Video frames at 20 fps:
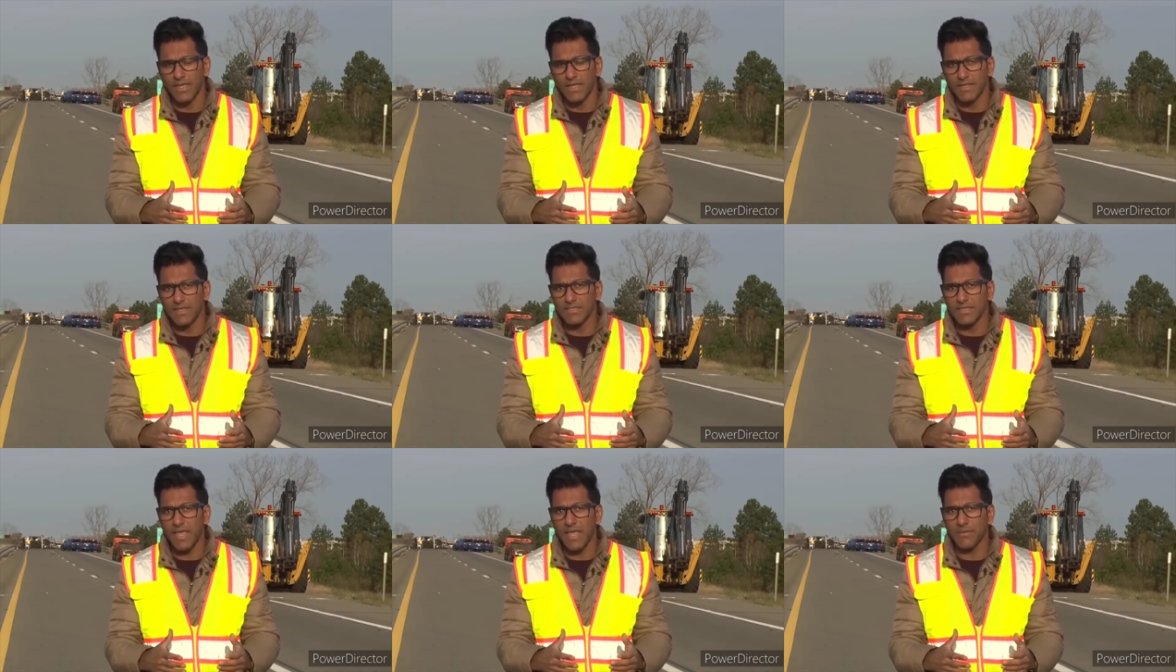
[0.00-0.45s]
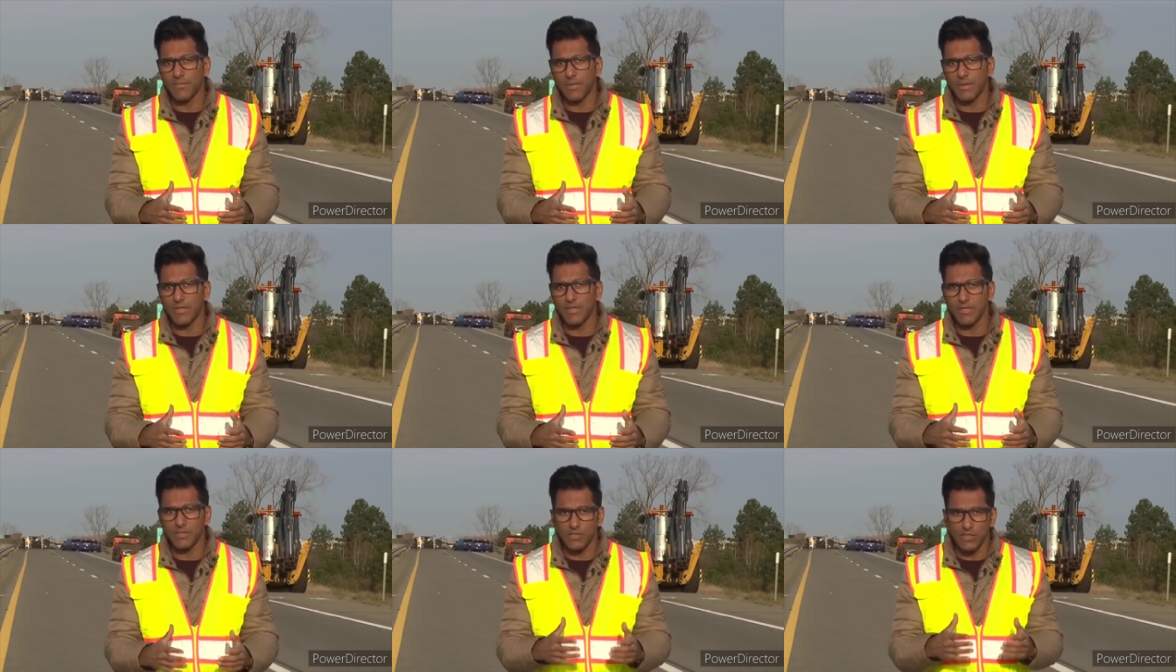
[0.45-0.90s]
This
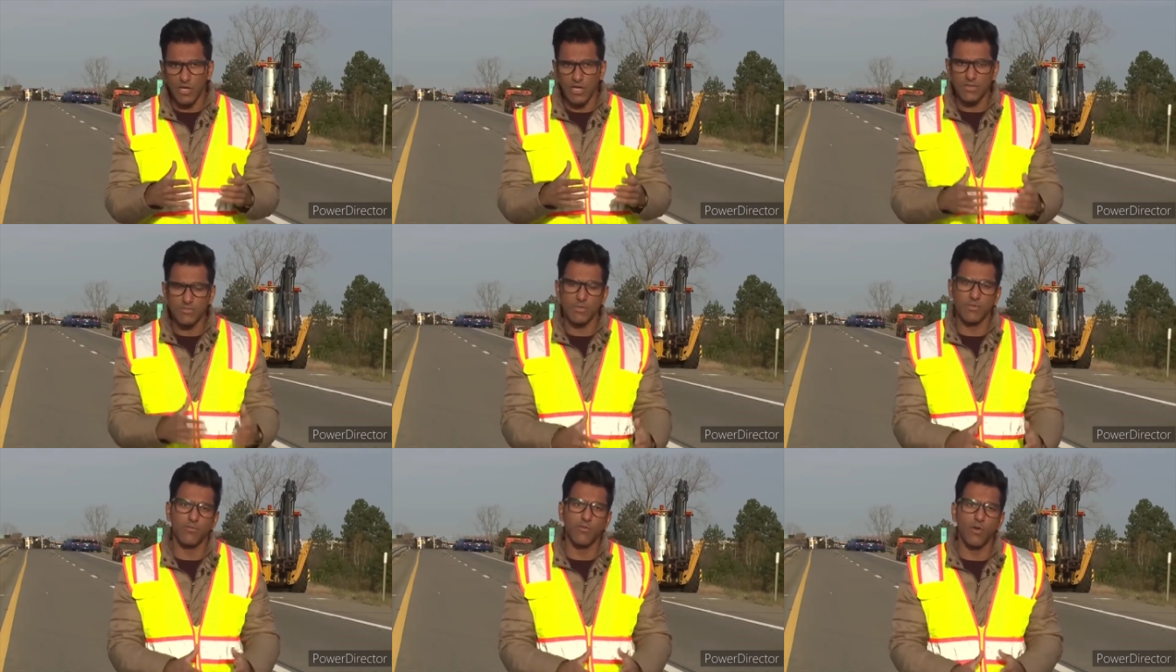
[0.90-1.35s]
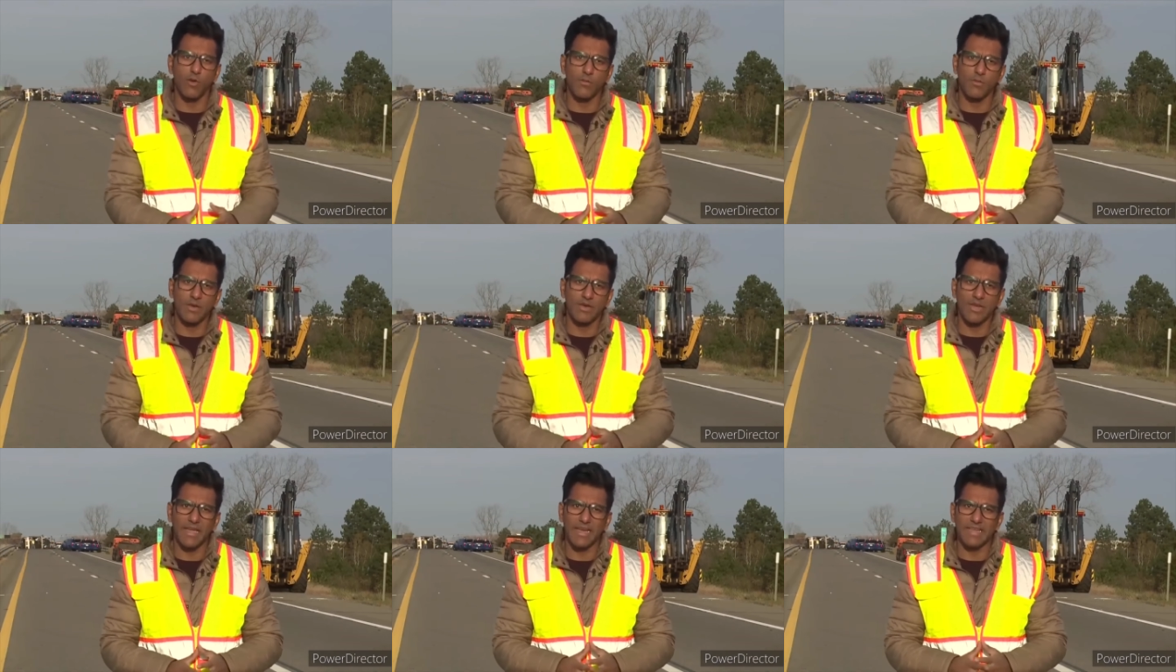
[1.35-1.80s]
happened just before
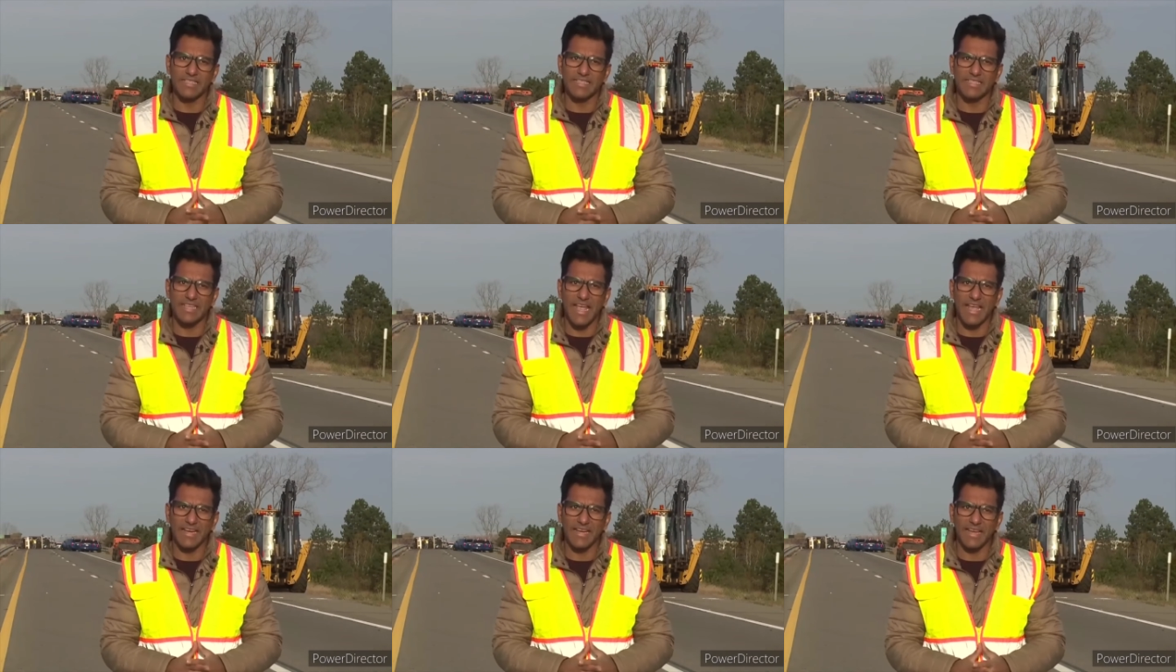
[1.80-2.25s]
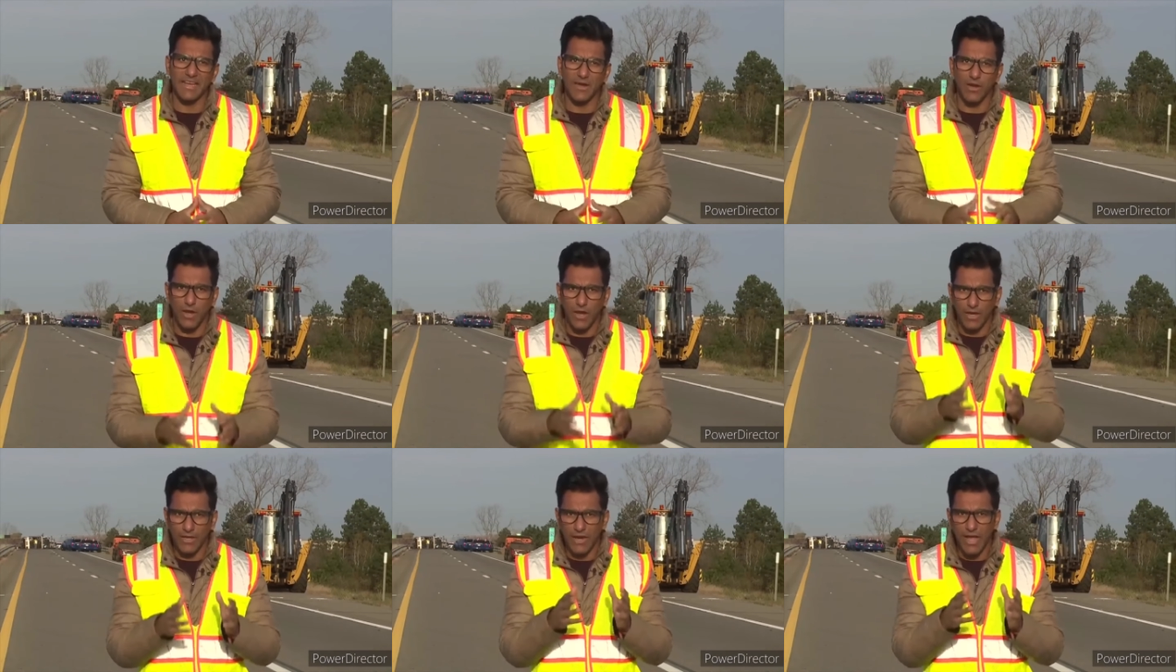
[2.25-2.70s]
midnight Saturday
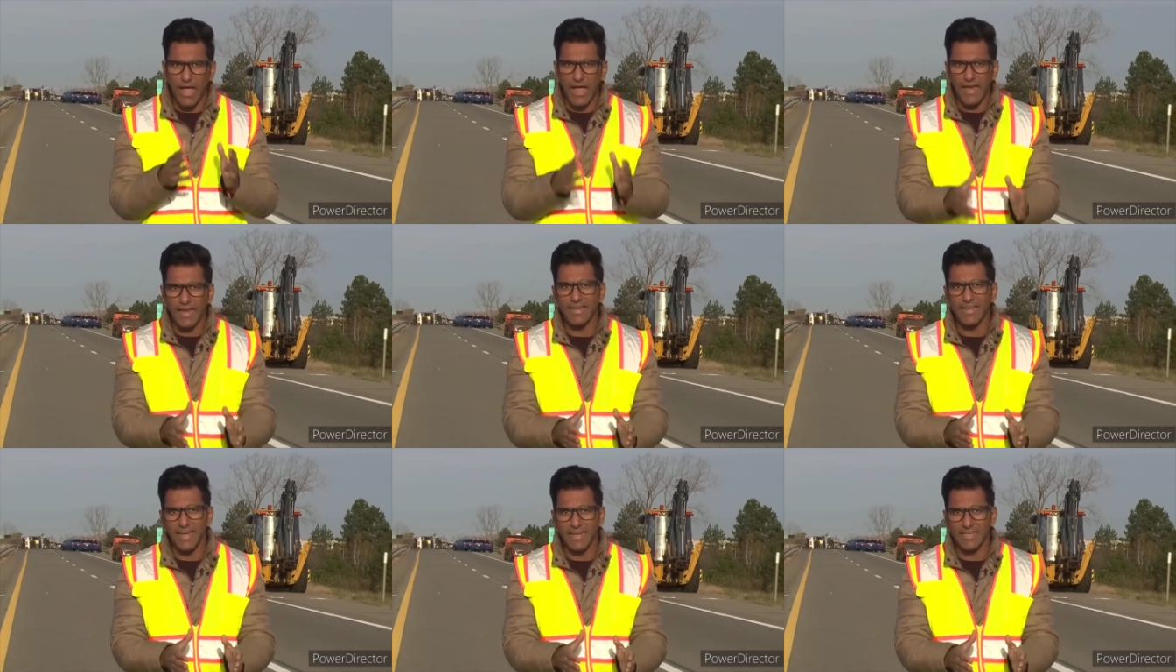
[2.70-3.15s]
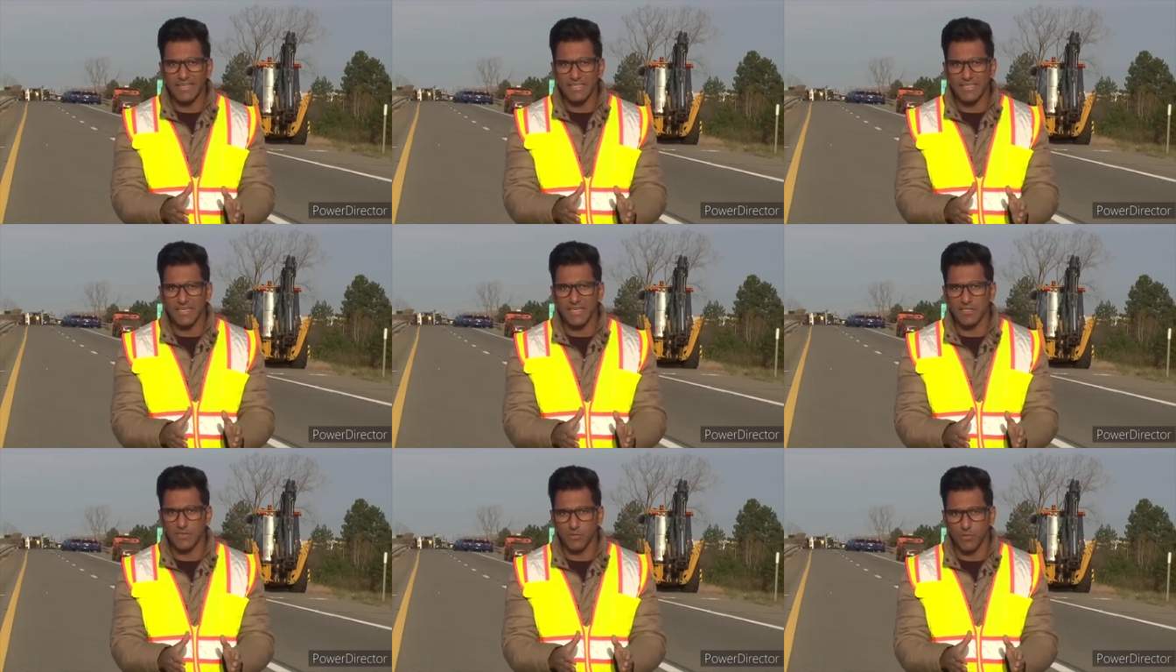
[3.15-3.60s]
on
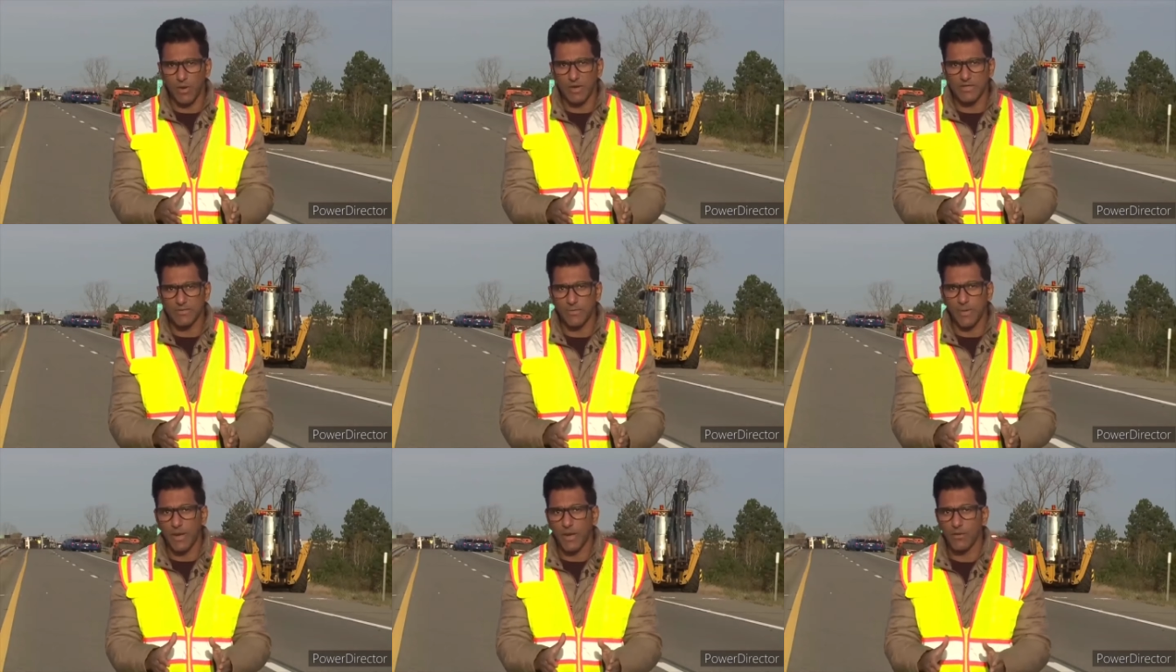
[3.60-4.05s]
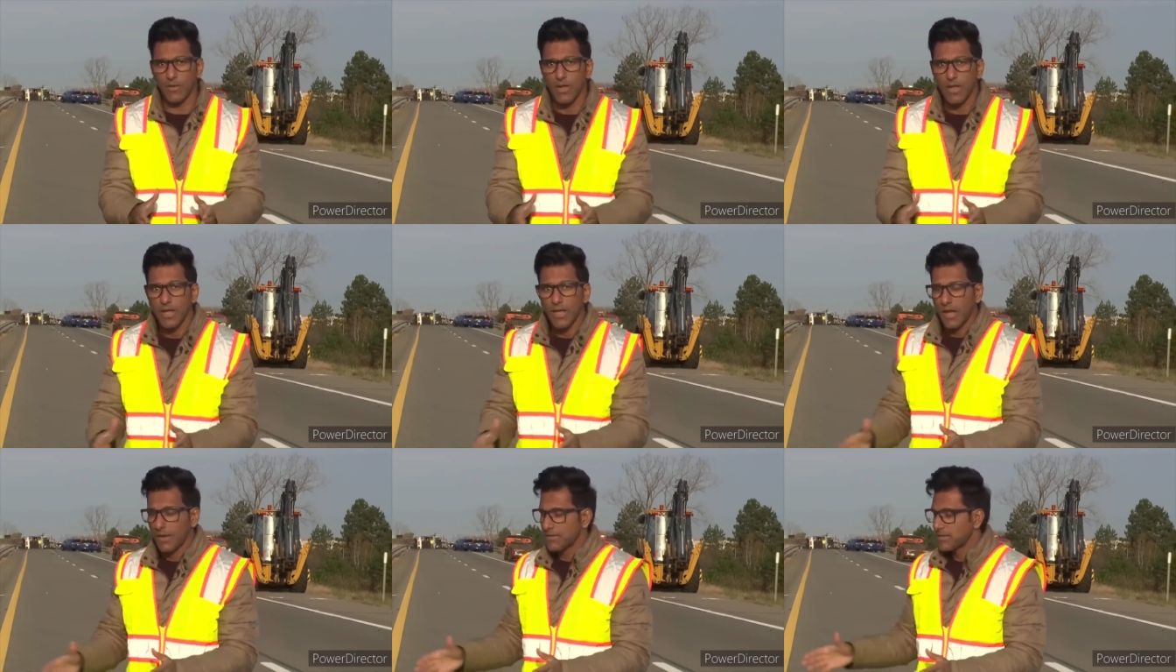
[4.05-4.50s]
I-96 westbound.
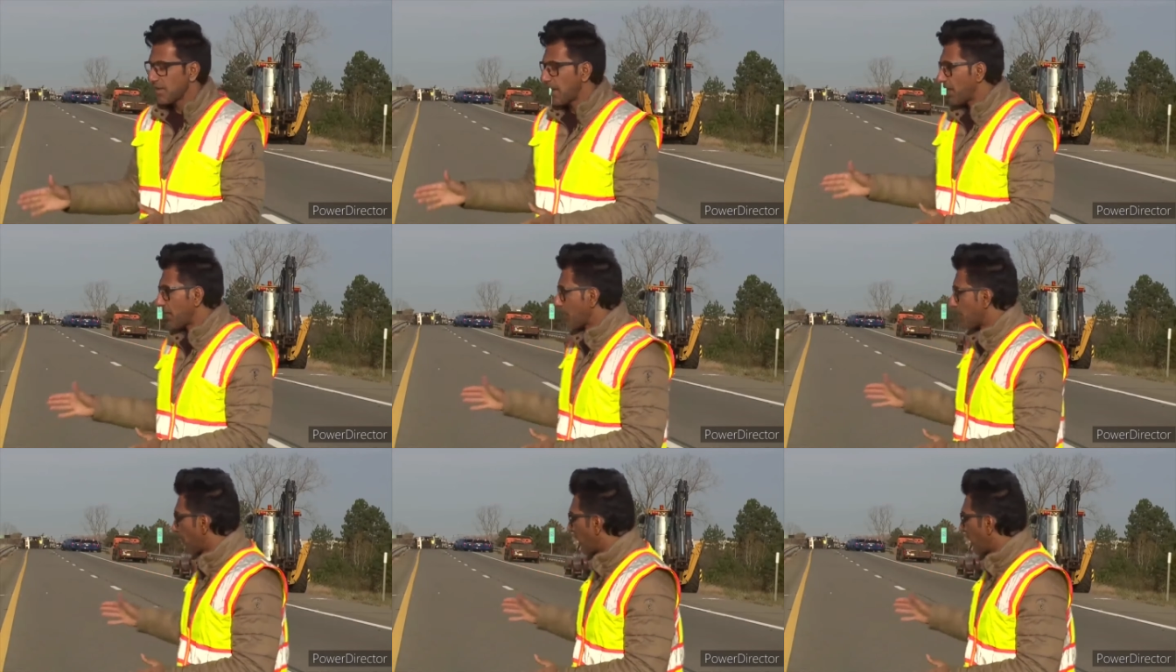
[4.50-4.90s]
I'm standing